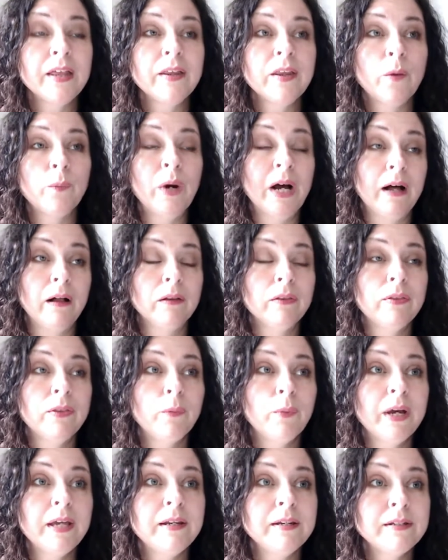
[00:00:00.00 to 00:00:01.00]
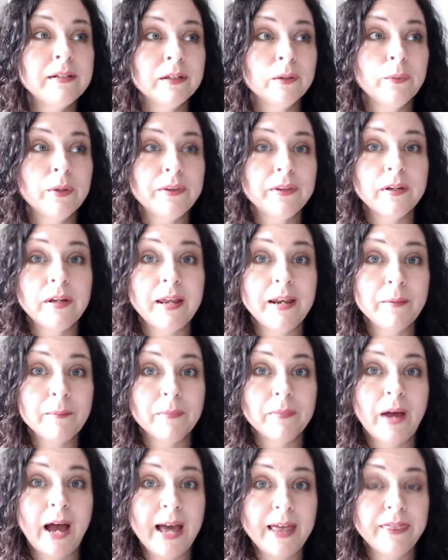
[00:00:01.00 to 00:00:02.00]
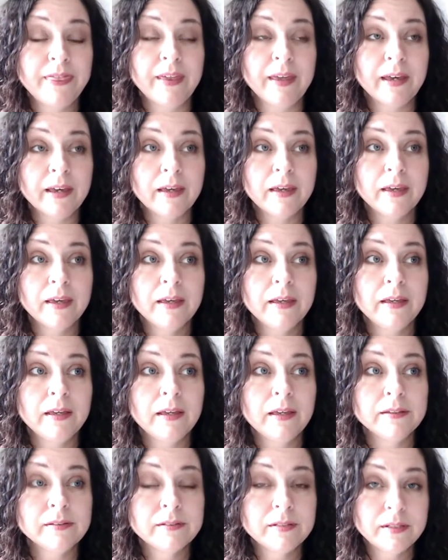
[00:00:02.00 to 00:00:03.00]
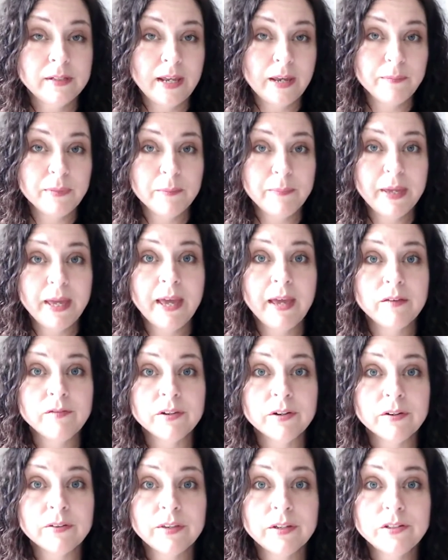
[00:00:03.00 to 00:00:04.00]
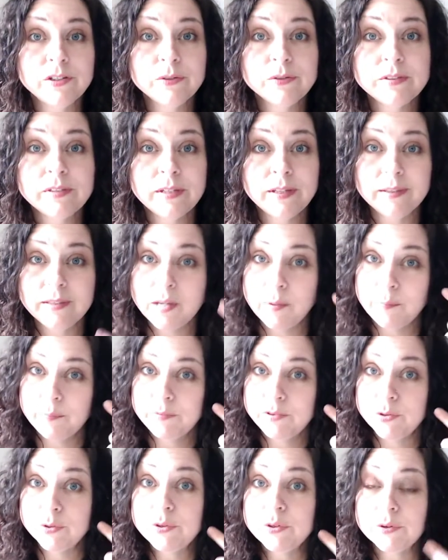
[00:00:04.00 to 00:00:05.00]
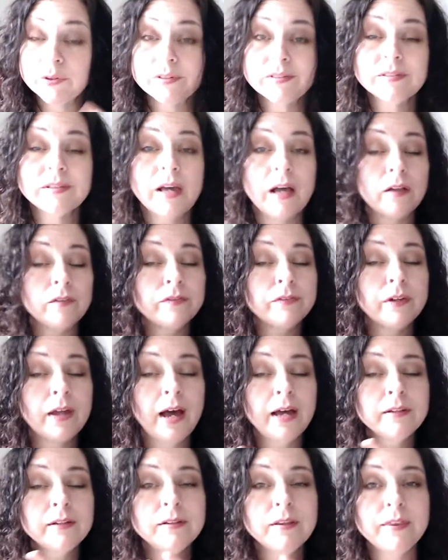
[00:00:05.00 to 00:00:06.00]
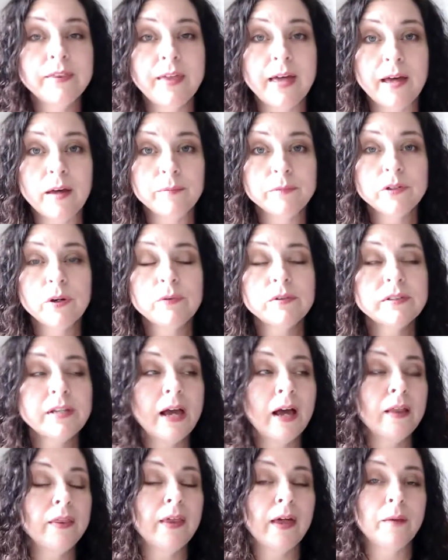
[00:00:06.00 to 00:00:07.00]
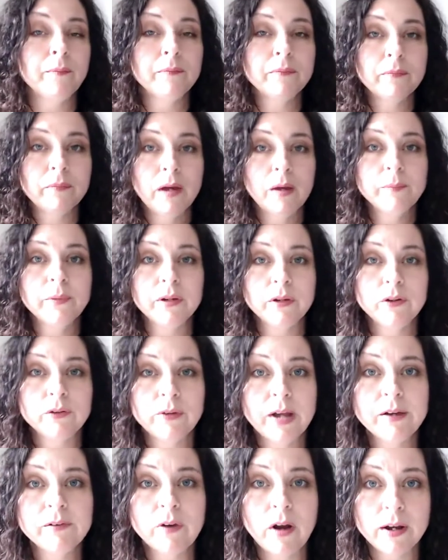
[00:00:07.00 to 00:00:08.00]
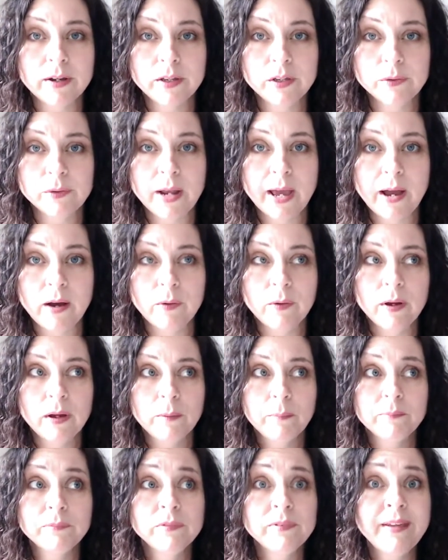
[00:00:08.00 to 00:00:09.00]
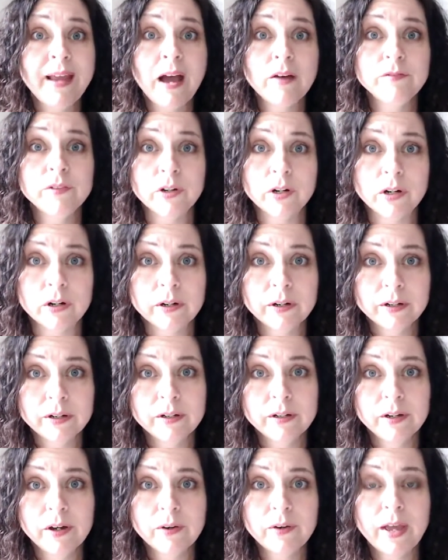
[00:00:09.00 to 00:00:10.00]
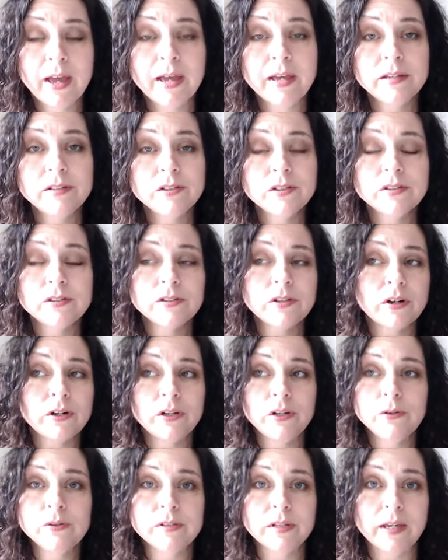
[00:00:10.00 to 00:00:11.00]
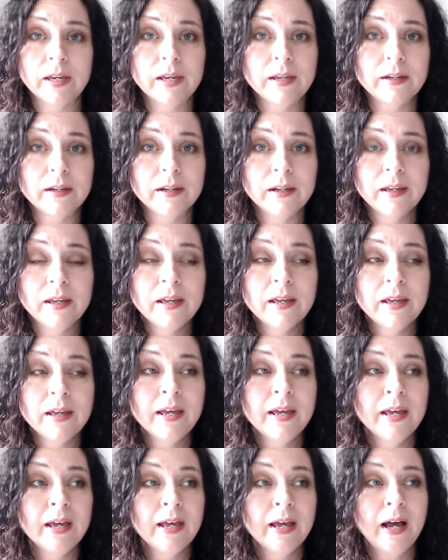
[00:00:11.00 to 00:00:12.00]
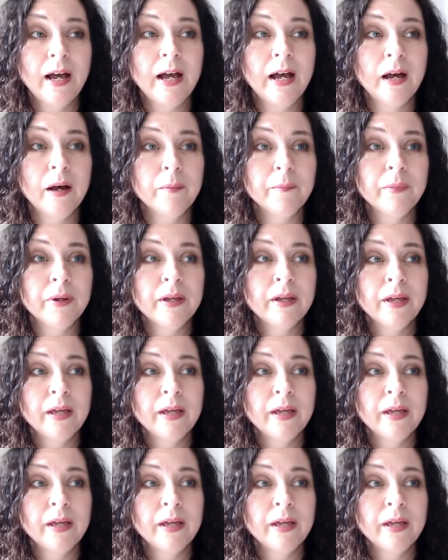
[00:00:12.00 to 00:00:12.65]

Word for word: well, the way to deal with it, and I think, is to name the behavior that you see in them to yourself, not to them. Don't tell them, I'm going to gray rock you now. Never, okay? Just start using it. Um,